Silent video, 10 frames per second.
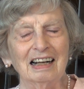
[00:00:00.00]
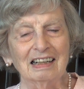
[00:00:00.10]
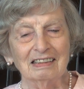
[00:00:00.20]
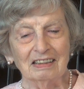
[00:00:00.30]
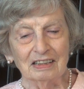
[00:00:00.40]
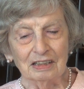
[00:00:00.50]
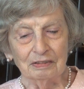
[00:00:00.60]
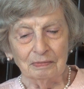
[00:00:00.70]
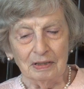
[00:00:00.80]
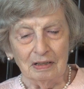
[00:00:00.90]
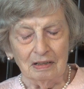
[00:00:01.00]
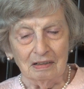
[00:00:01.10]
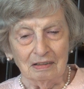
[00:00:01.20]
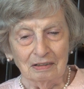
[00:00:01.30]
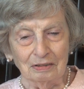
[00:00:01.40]
and uh,
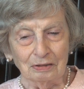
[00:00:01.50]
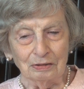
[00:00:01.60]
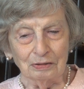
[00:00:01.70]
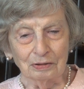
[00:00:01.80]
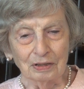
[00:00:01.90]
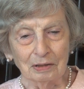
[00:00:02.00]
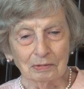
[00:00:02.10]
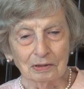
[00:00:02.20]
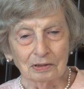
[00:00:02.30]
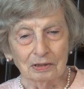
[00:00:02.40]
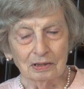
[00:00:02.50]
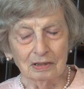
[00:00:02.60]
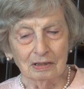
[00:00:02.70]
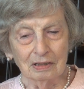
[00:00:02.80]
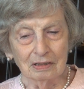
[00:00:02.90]
so that was
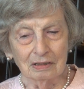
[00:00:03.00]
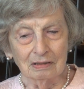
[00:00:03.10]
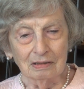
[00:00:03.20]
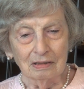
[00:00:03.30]
the, uh,